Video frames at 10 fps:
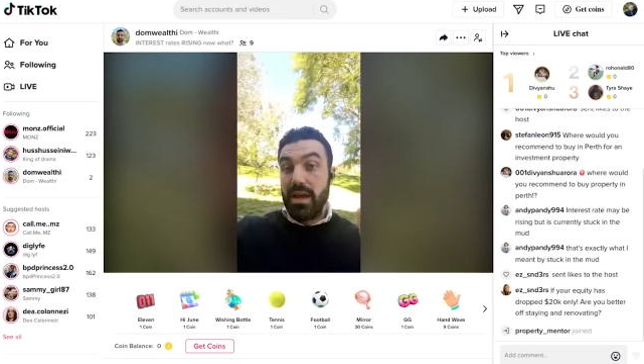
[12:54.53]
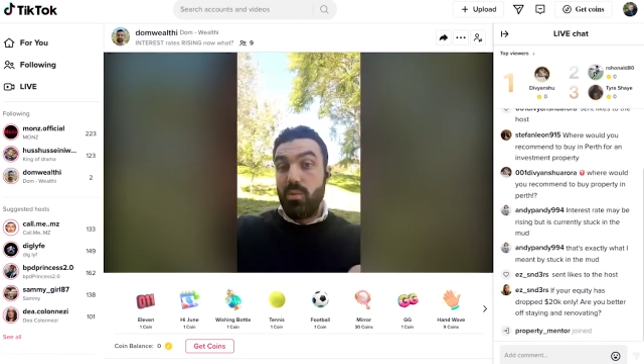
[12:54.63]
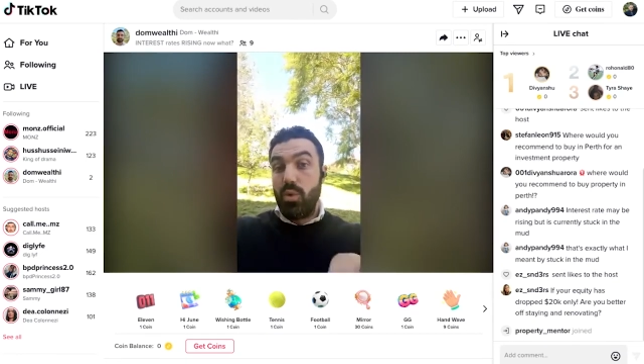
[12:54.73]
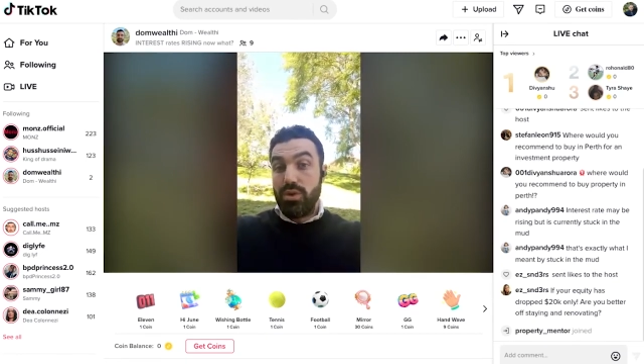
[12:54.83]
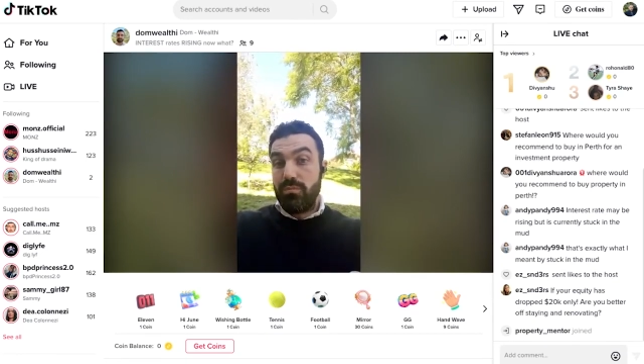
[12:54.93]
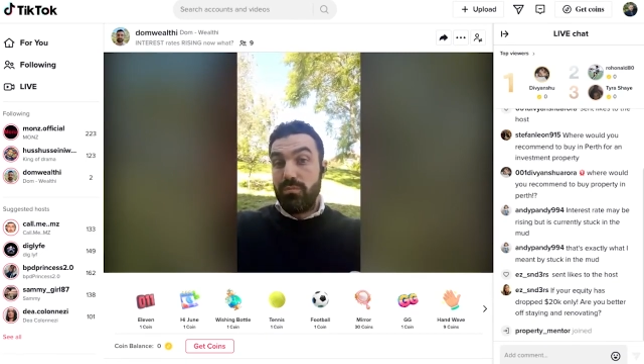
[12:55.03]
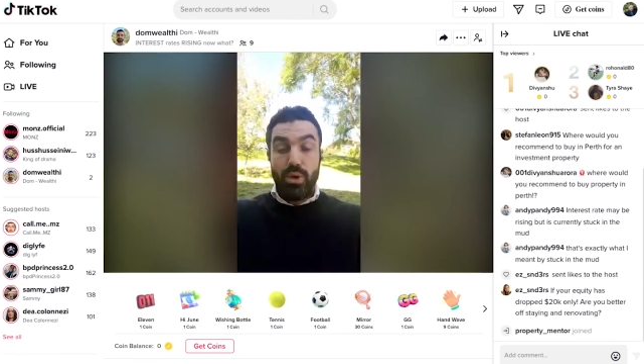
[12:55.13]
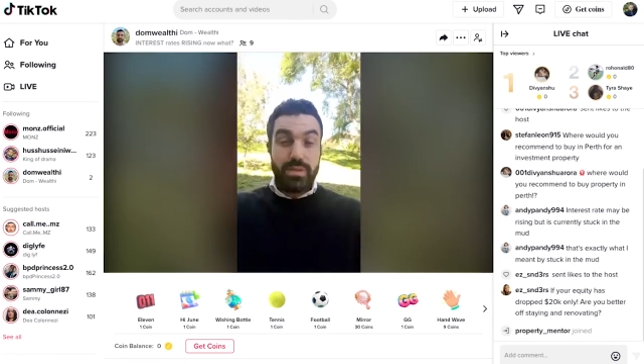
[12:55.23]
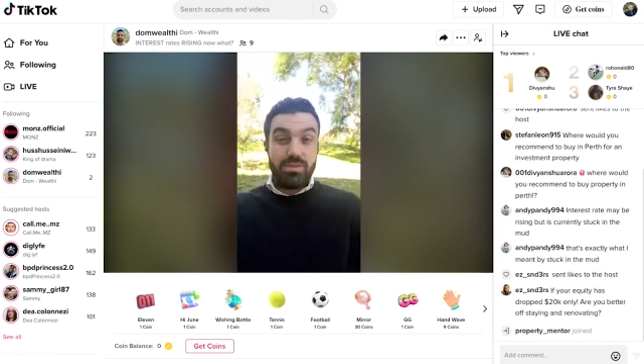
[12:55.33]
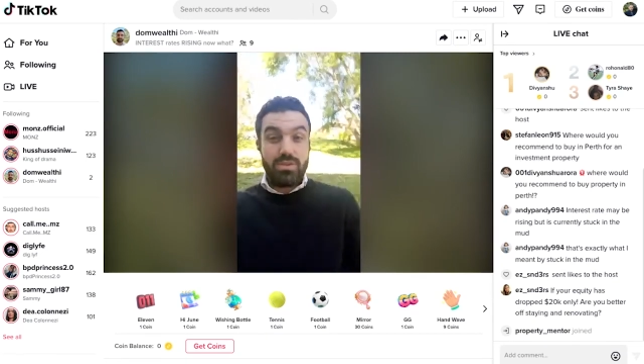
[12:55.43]
and what
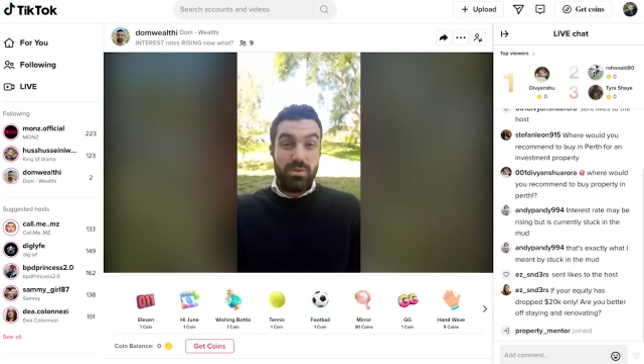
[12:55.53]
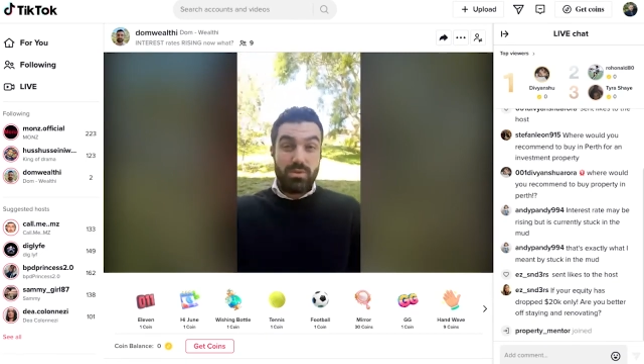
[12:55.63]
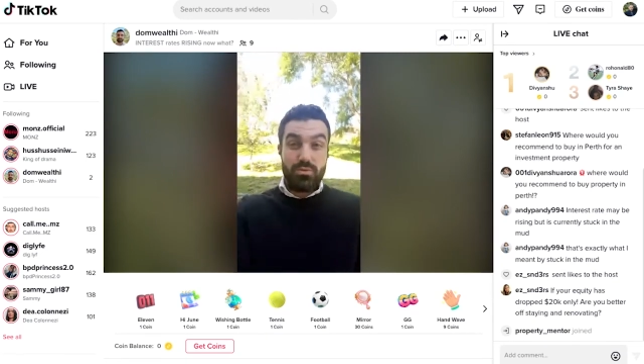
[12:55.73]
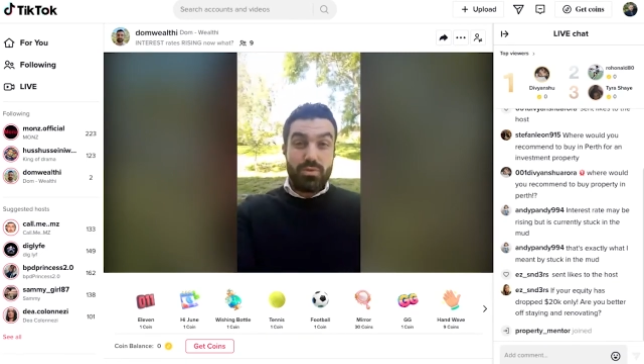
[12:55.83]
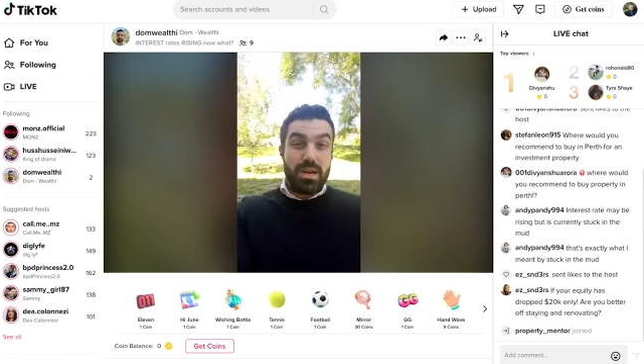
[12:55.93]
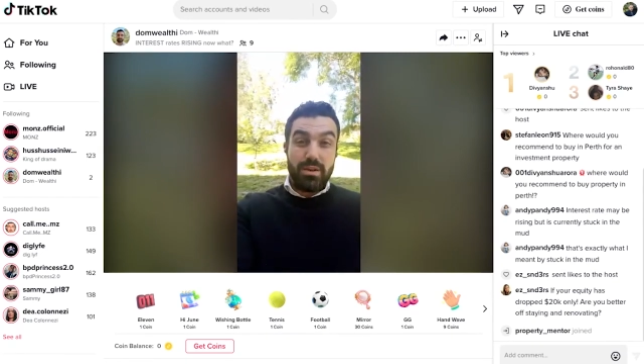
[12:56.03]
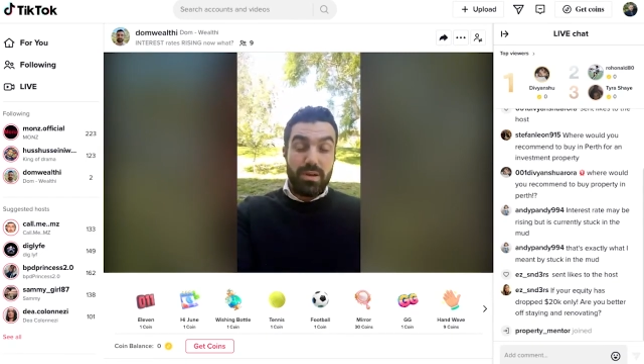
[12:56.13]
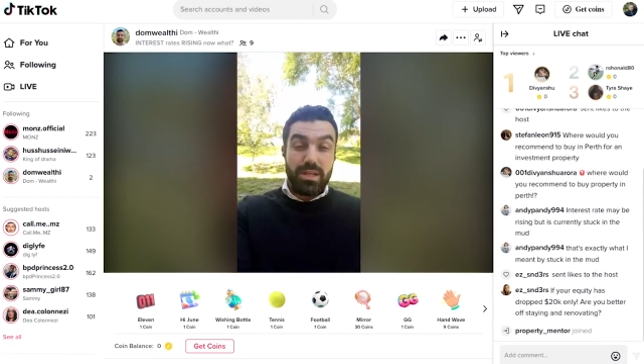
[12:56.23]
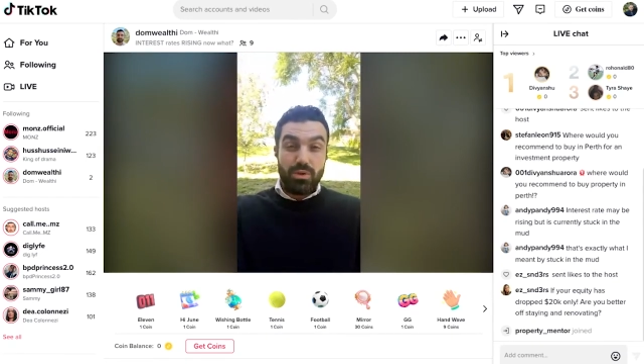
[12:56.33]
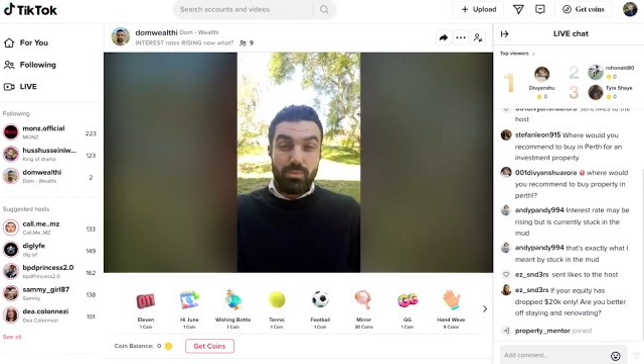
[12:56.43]
you've pointed to is a
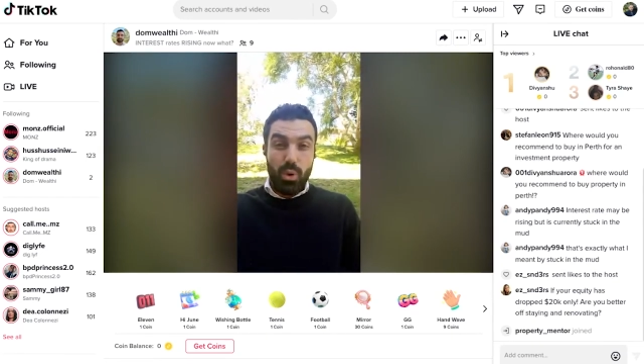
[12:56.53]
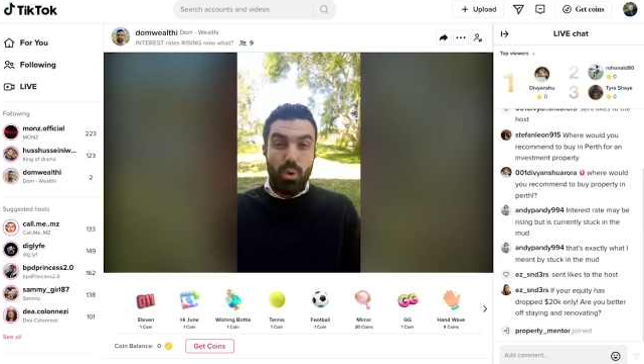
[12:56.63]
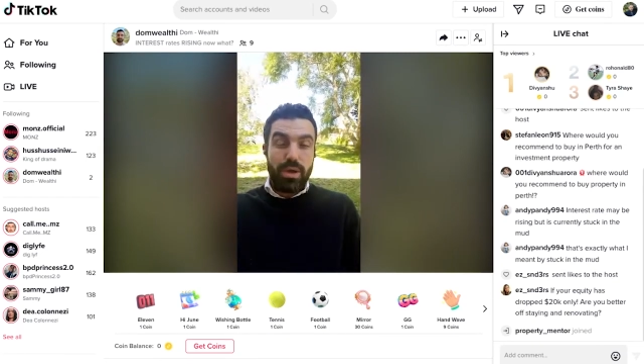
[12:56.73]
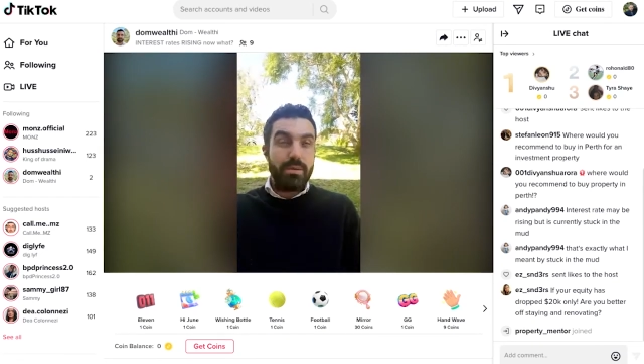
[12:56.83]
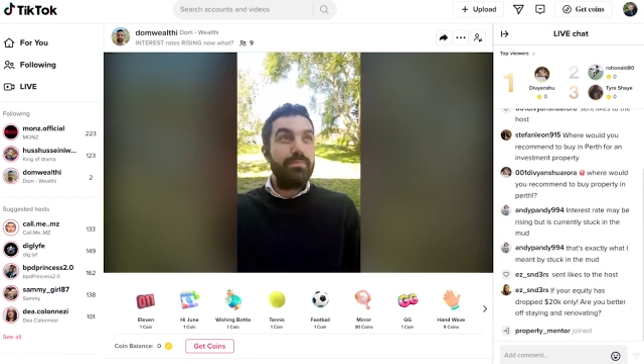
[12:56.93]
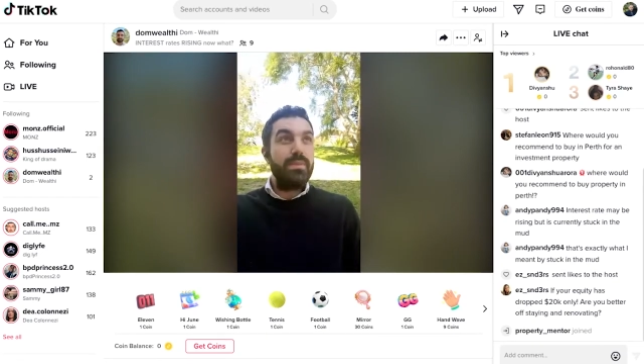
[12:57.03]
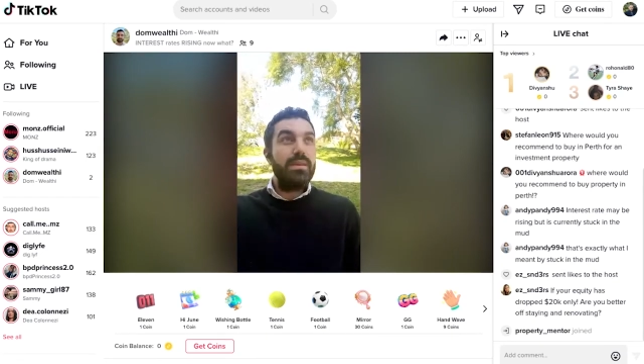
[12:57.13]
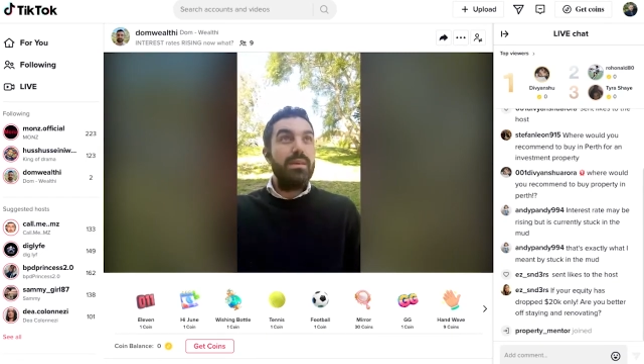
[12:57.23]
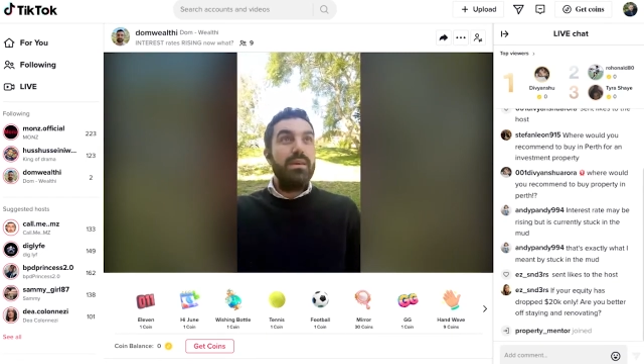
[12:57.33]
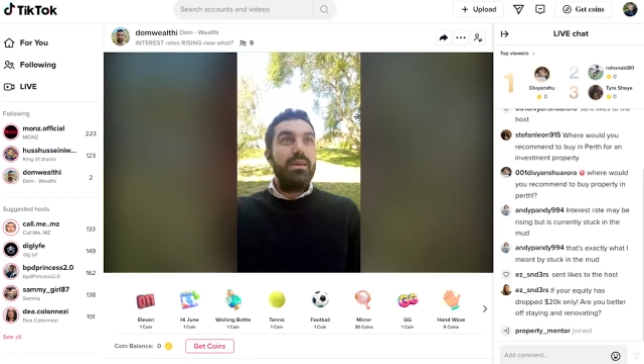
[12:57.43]
really, really good point.